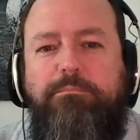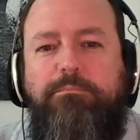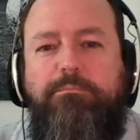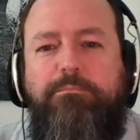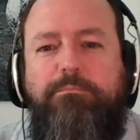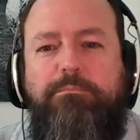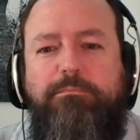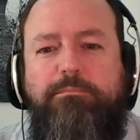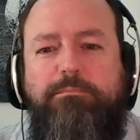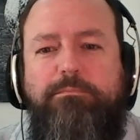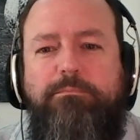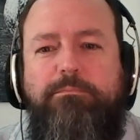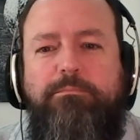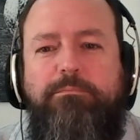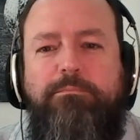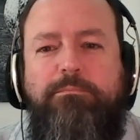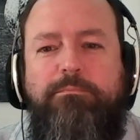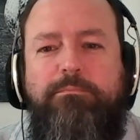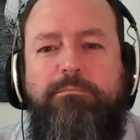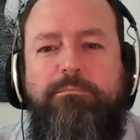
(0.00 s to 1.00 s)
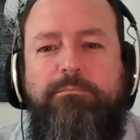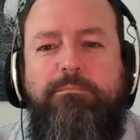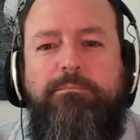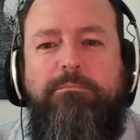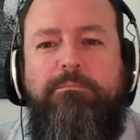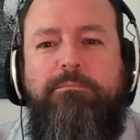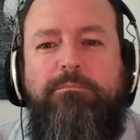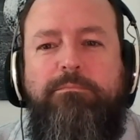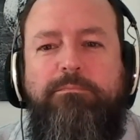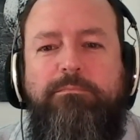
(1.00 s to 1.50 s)

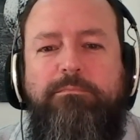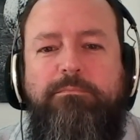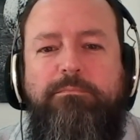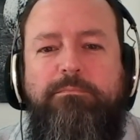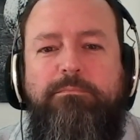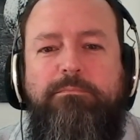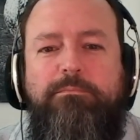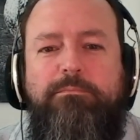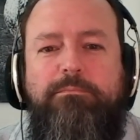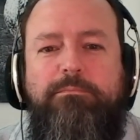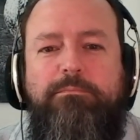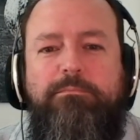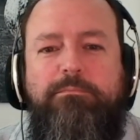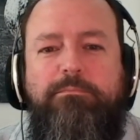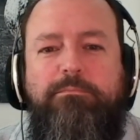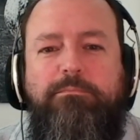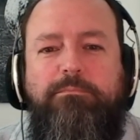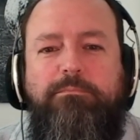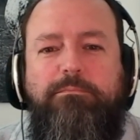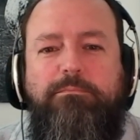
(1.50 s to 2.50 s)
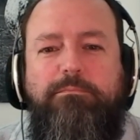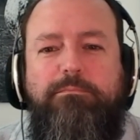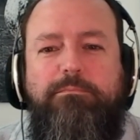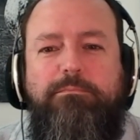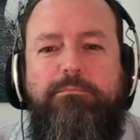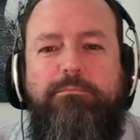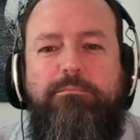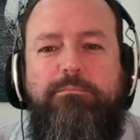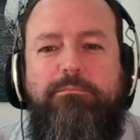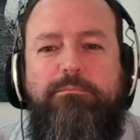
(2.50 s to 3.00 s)

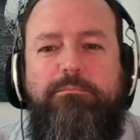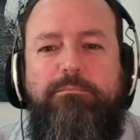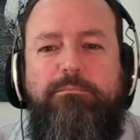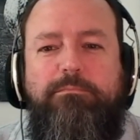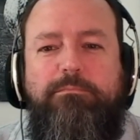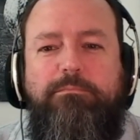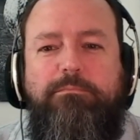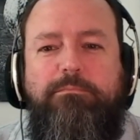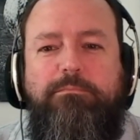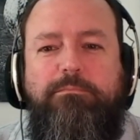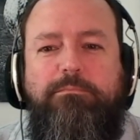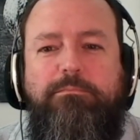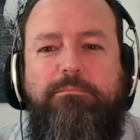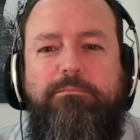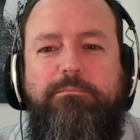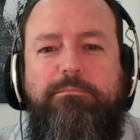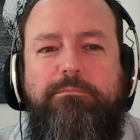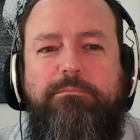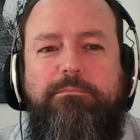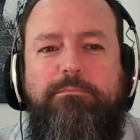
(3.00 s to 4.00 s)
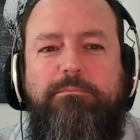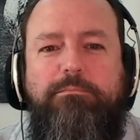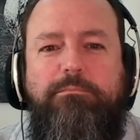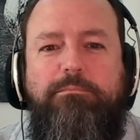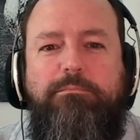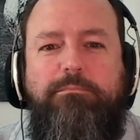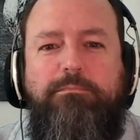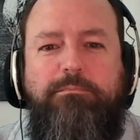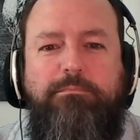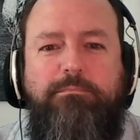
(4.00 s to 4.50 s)

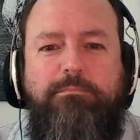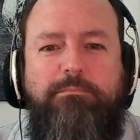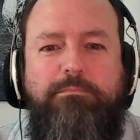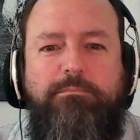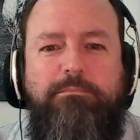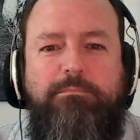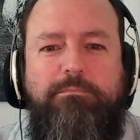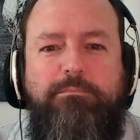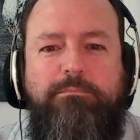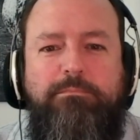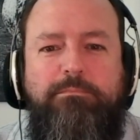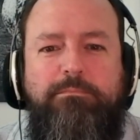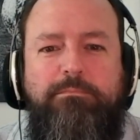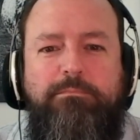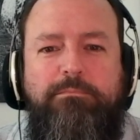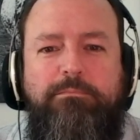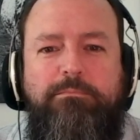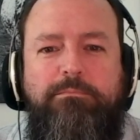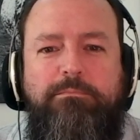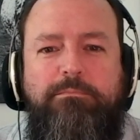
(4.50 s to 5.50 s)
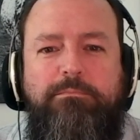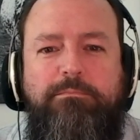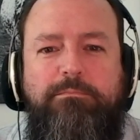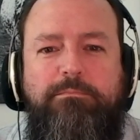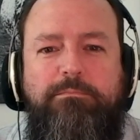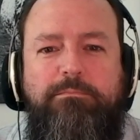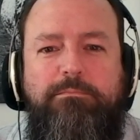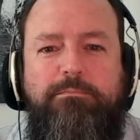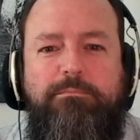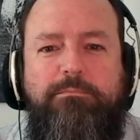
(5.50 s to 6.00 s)

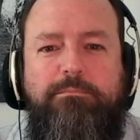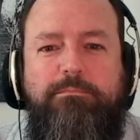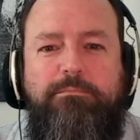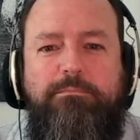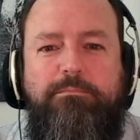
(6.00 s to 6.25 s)
(silent)